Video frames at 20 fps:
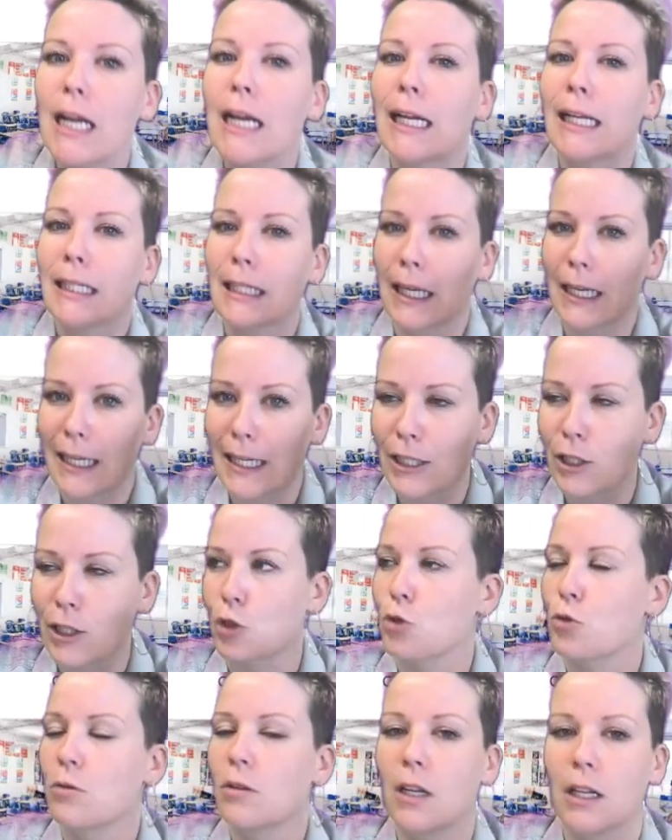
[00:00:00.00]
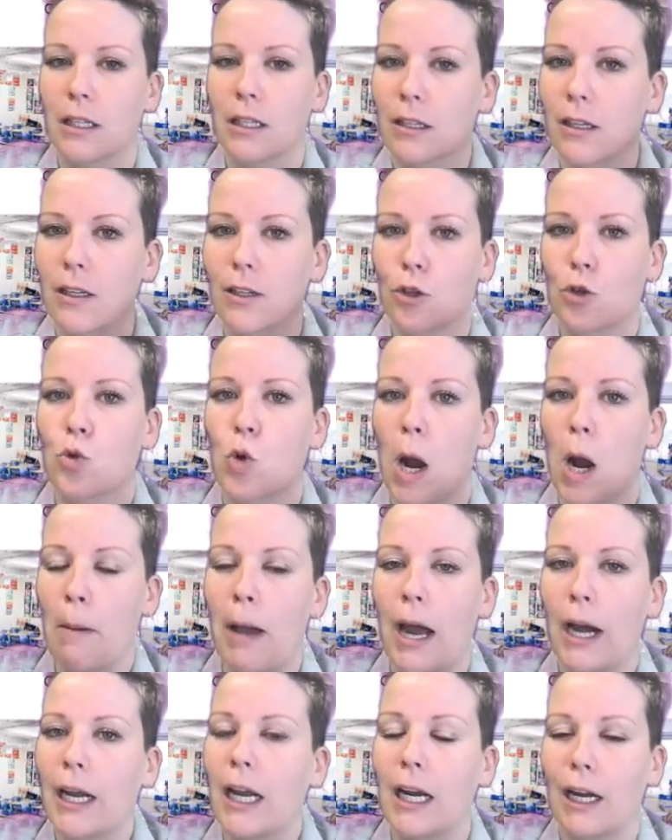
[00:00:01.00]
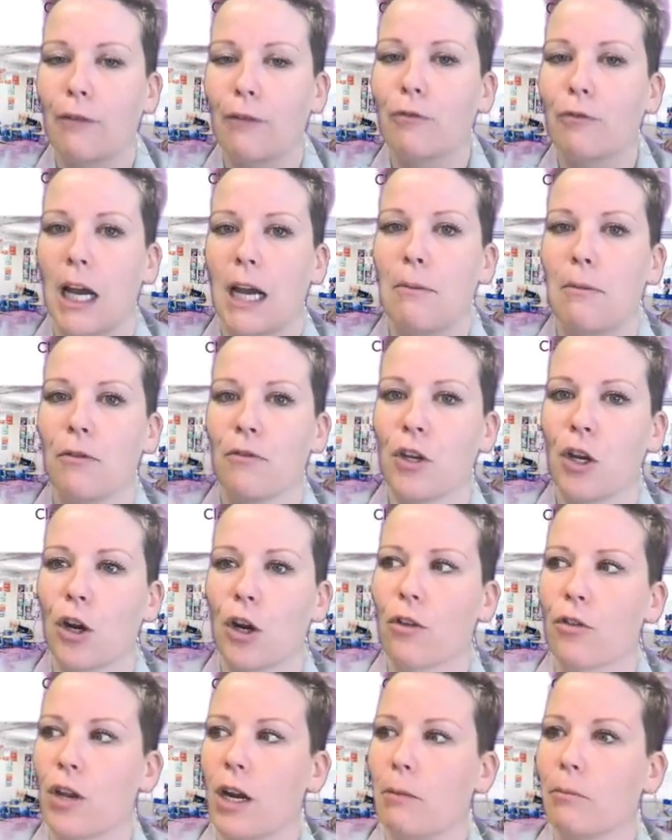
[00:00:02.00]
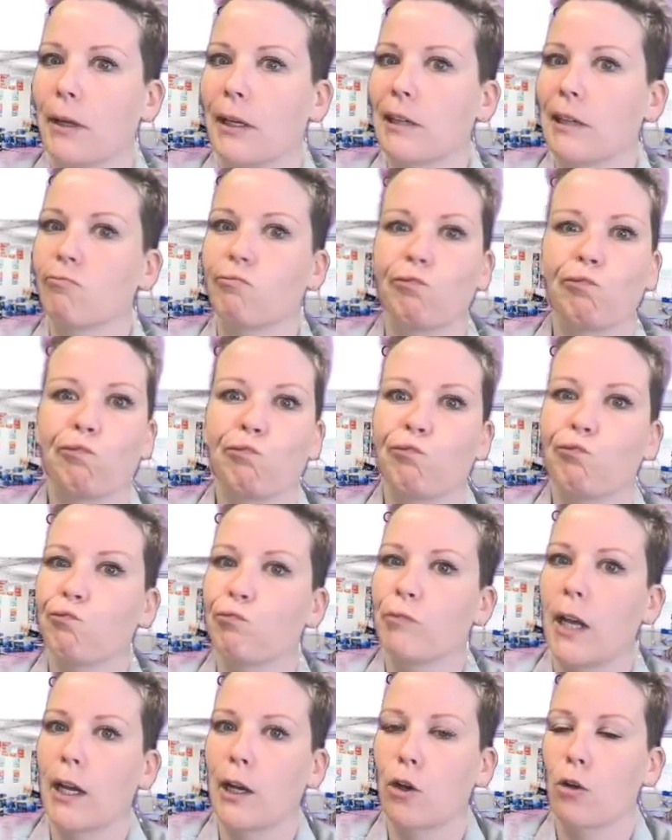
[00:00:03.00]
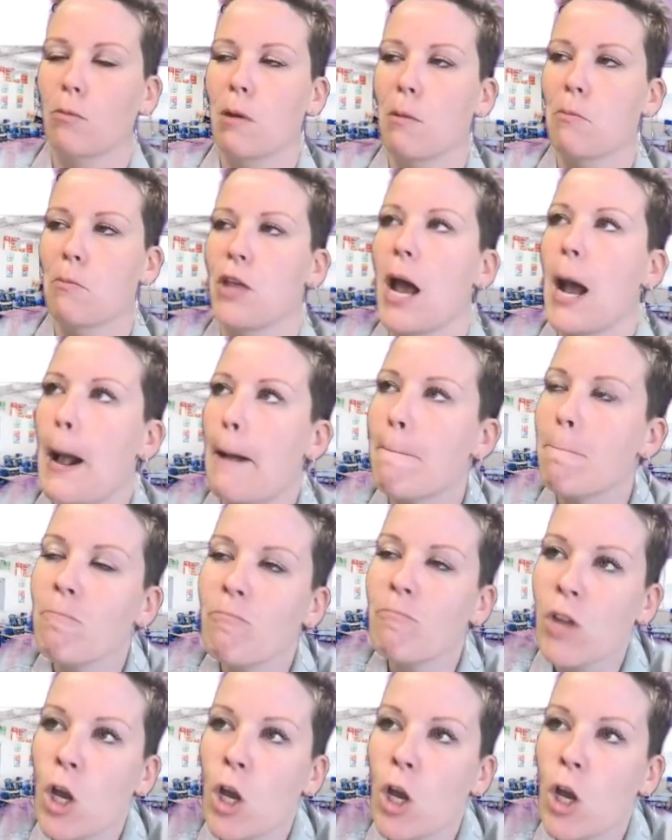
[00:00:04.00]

It's like it's a traumatic enough time of year that I'm like, not going to remember that.